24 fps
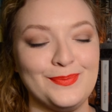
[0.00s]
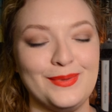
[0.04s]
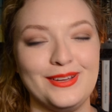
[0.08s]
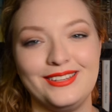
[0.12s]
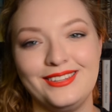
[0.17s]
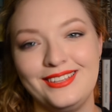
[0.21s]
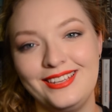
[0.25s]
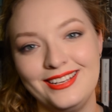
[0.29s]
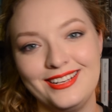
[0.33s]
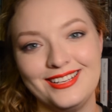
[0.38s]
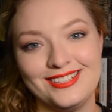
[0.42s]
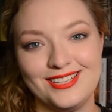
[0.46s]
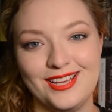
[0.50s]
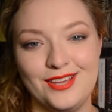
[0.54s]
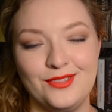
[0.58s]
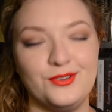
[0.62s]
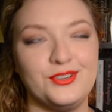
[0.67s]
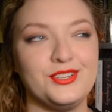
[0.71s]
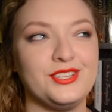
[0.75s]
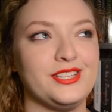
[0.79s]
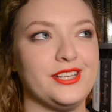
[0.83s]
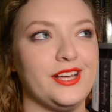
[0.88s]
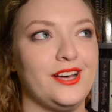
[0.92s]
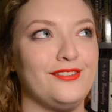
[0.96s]
but he does
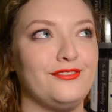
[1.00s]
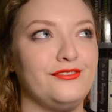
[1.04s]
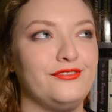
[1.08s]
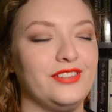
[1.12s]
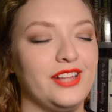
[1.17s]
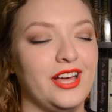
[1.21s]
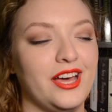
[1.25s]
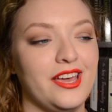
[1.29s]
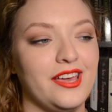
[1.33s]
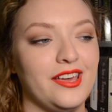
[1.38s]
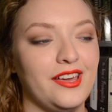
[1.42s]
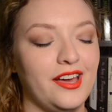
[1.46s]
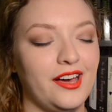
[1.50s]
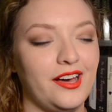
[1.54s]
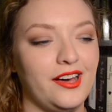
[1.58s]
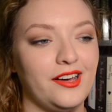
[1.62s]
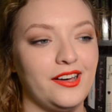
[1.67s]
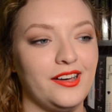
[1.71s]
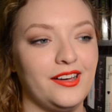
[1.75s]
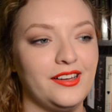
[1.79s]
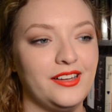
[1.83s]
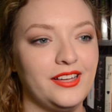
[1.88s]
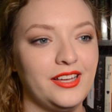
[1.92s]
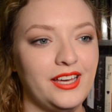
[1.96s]
other stuff like
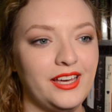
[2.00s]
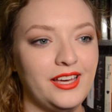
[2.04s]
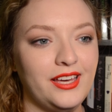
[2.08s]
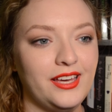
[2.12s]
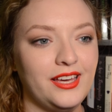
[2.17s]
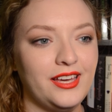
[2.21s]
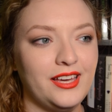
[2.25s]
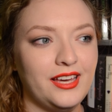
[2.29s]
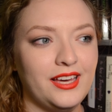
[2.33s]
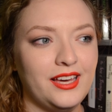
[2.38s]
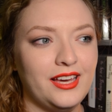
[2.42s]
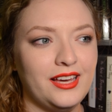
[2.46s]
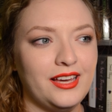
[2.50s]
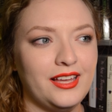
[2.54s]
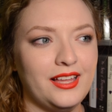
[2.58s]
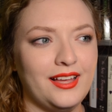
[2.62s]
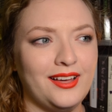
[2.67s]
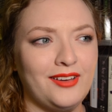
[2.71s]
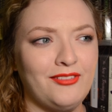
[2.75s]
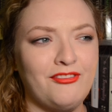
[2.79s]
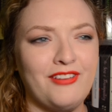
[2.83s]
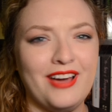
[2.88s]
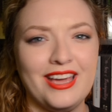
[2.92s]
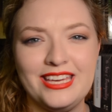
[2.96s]

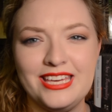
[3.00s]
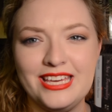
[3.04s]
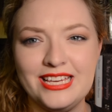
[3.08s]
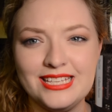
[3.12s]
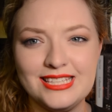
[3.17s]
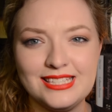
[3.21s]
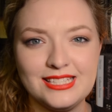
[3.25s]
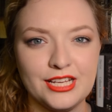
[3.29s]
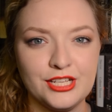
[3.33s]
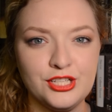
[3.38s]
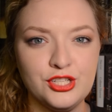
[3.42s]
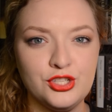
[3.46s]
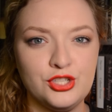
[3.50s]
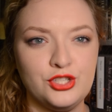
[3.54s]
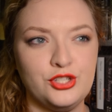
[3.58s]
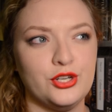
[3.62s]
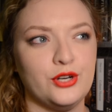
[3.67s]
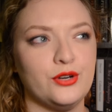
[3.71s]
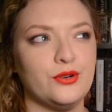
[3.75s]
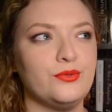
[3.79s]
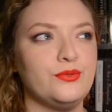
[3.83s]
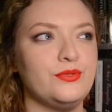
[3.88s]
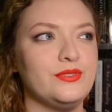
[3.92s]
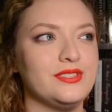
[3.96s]
Viking
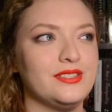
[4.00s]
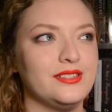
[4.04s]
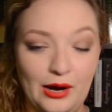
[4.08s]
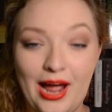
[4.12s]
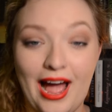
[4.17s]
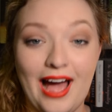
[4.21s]
sunstones.